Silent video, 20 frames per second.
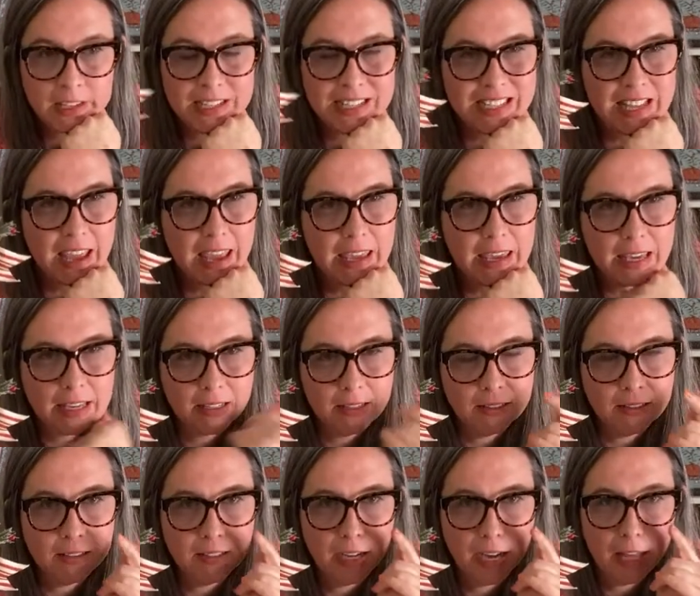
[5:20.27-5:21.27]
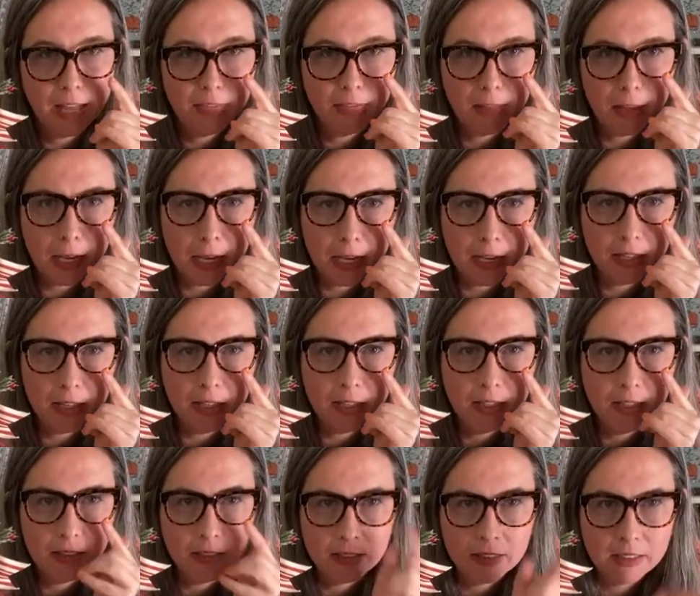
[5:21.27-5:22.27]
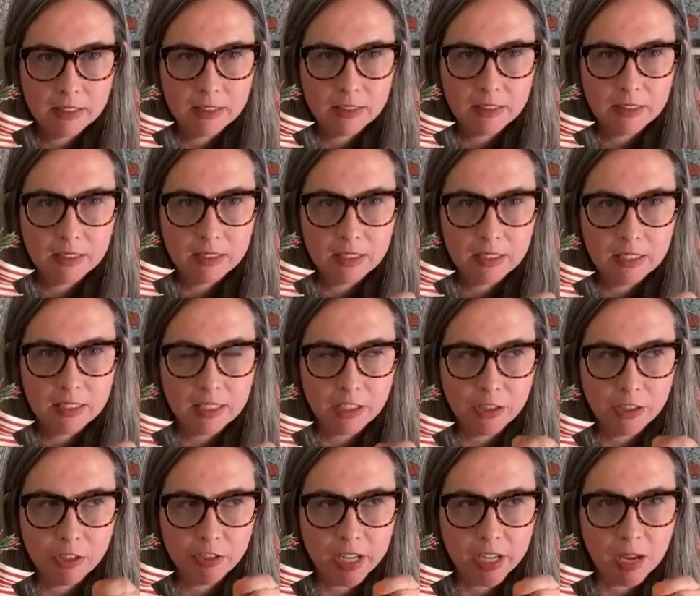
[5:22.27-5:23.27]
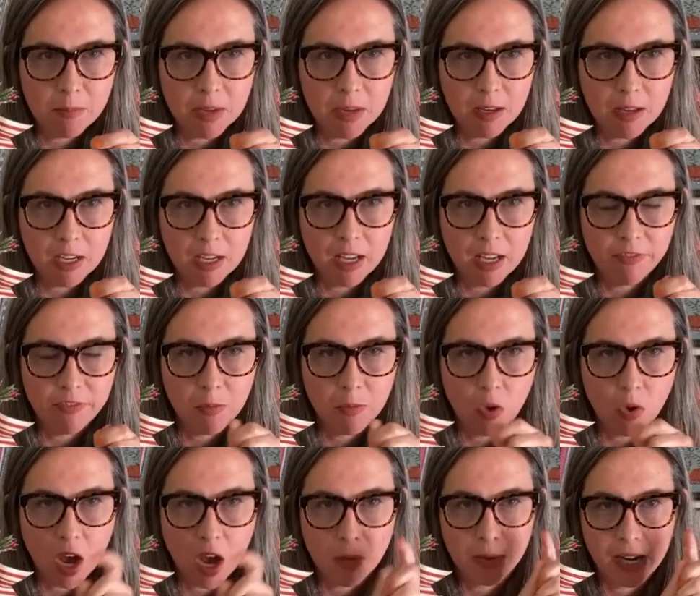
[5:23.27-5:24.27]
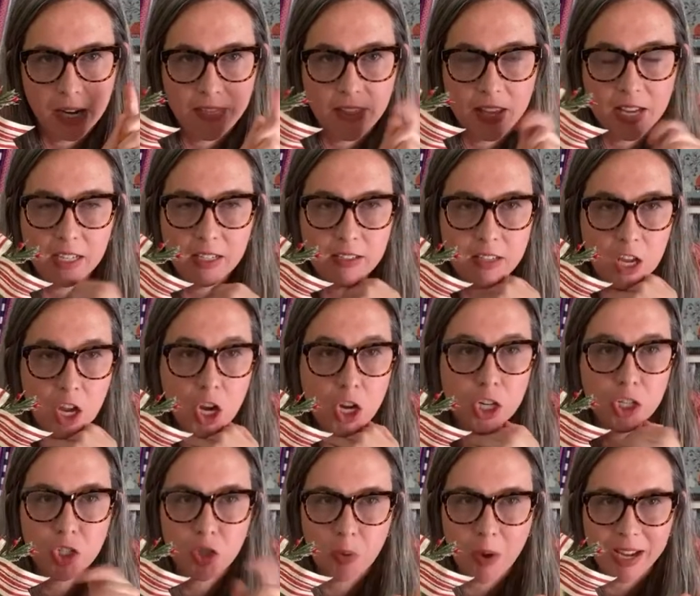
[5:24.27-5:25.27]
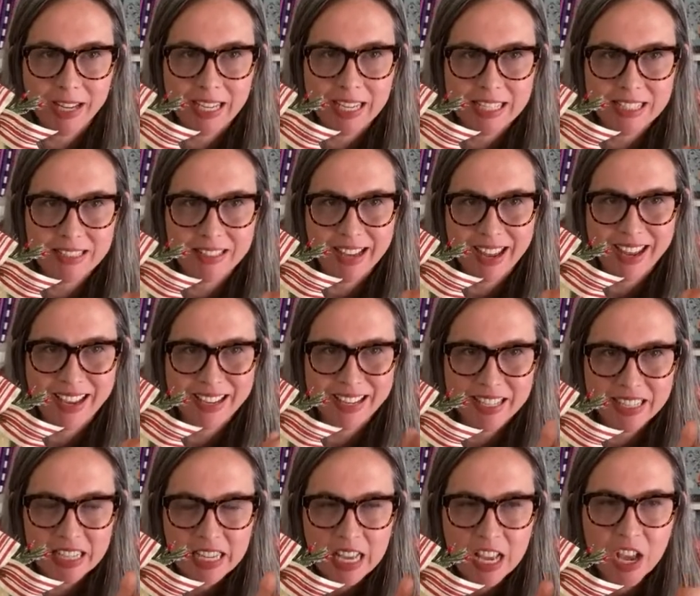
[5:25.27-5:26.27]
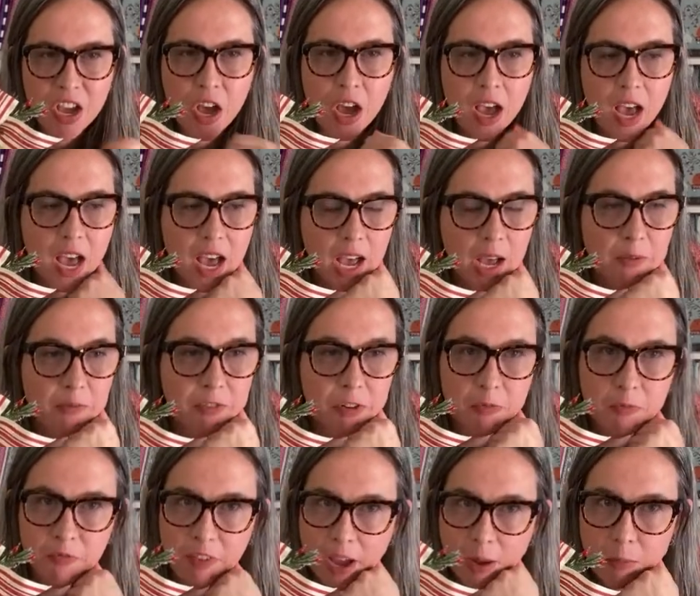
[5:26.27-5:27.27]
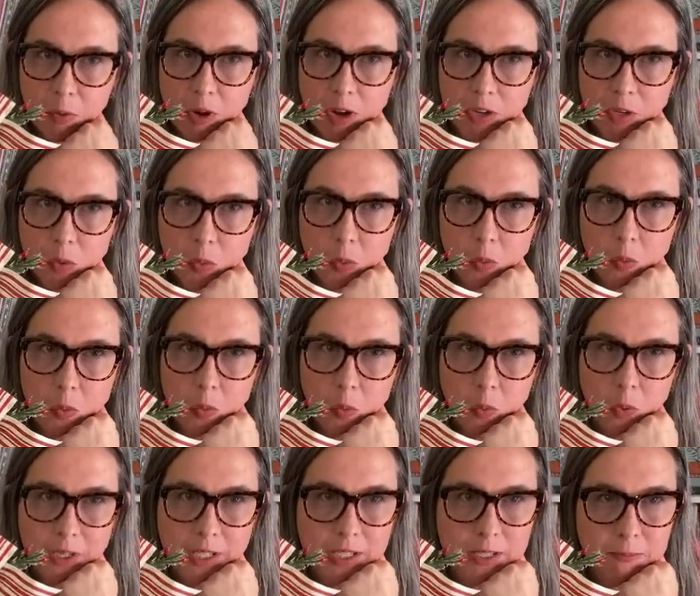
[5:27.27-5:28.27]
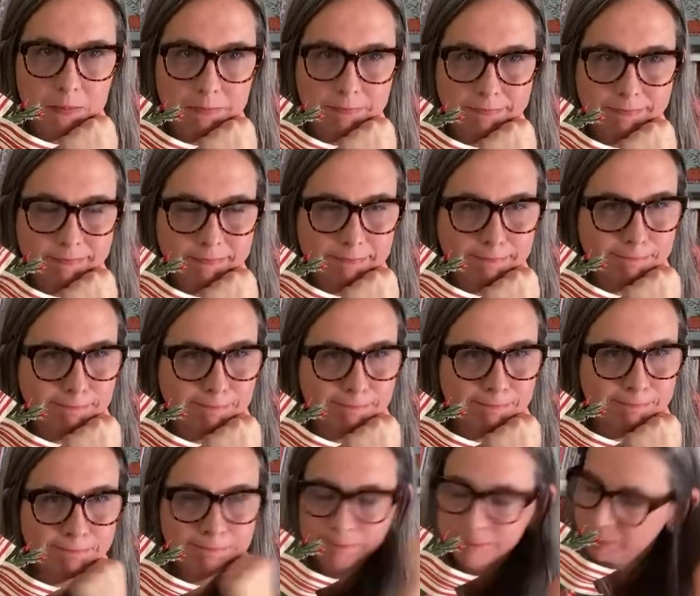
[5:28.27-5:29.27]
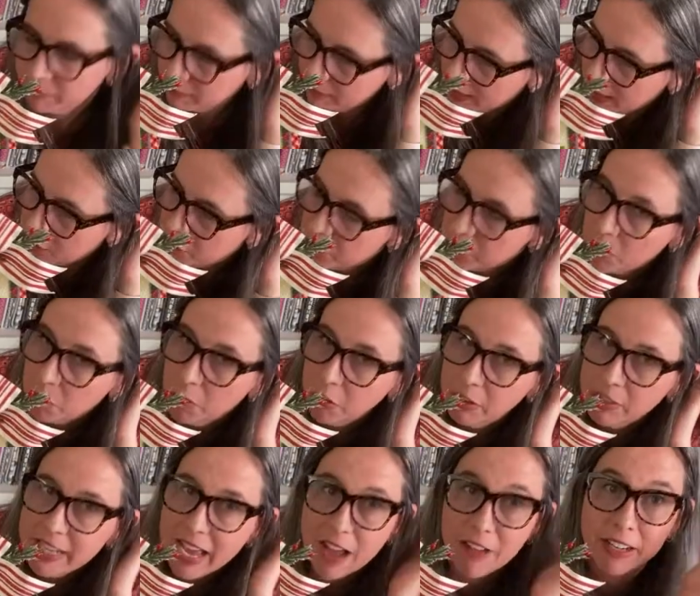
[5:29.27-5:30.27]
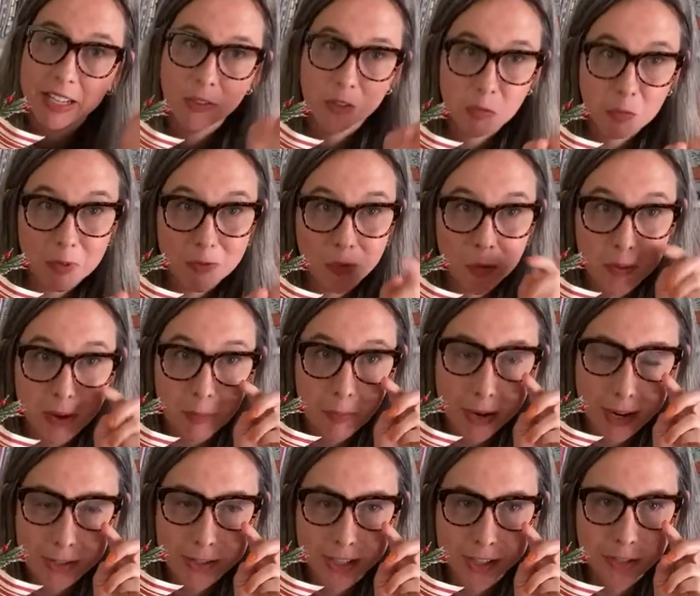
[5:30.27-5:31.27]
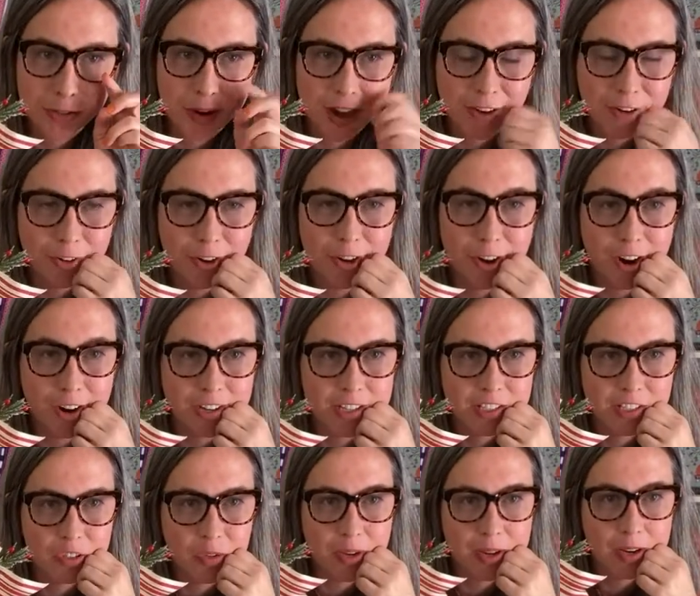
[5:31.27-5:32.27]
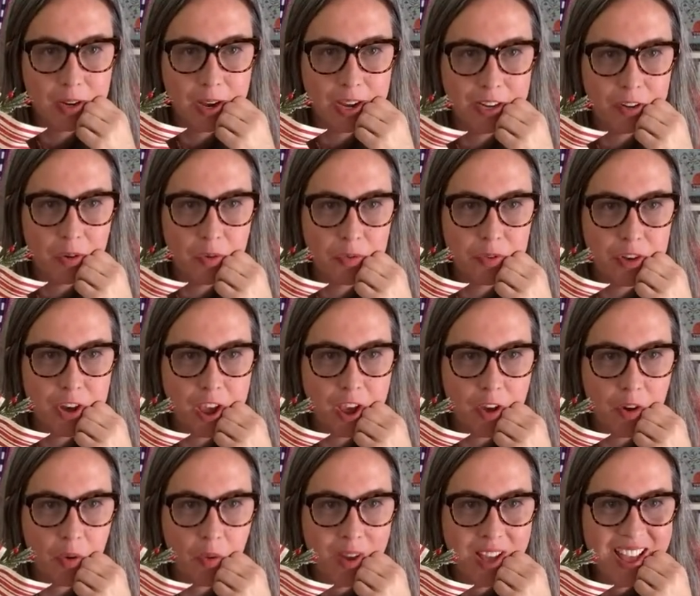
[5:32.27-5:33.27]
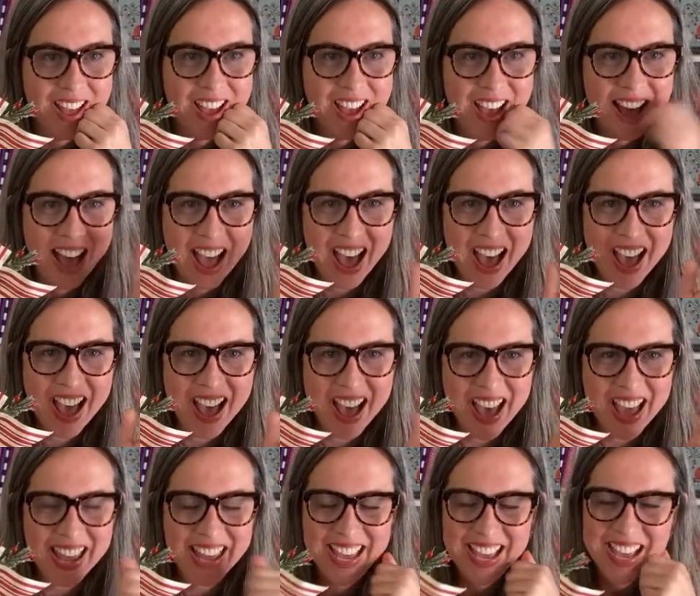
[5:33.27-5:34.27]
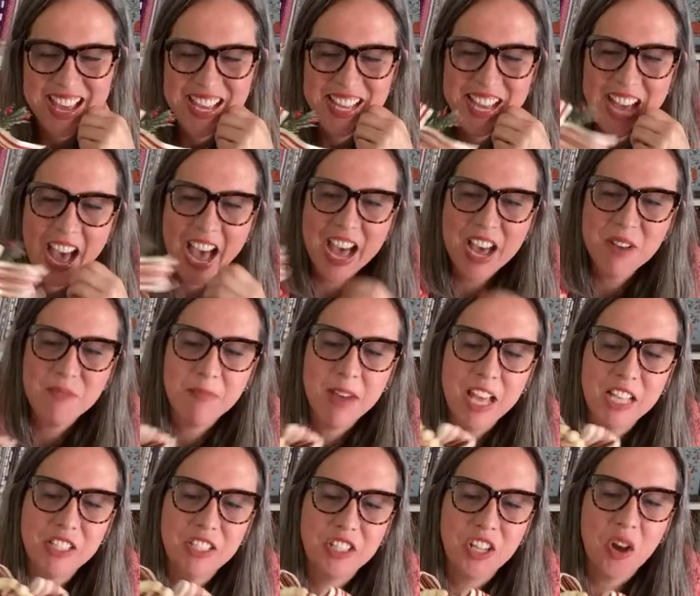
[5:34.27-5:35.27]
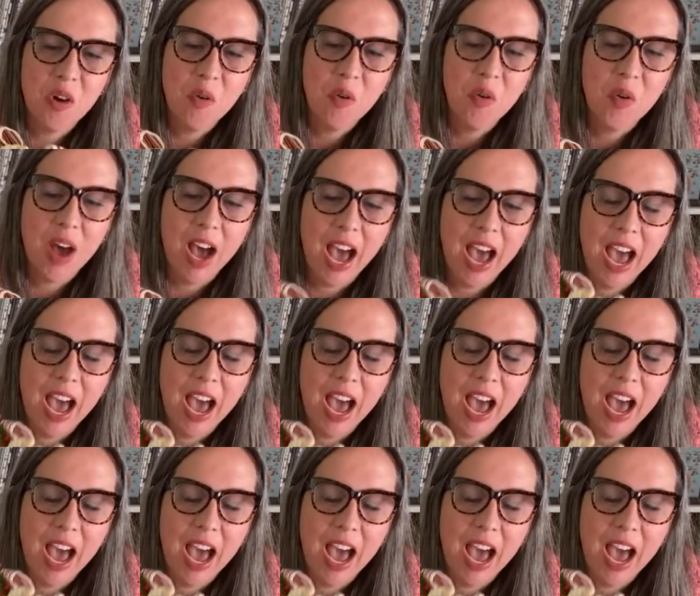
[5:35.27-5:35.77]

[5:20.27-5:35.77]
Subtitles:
tan, I think. Sarah, chime in if I'm wrong, but I think it's Shrekky's Tan from Fiber on a Whim. I should have wrote it down. It was before my project tracker cards, so I don't know. Hi. So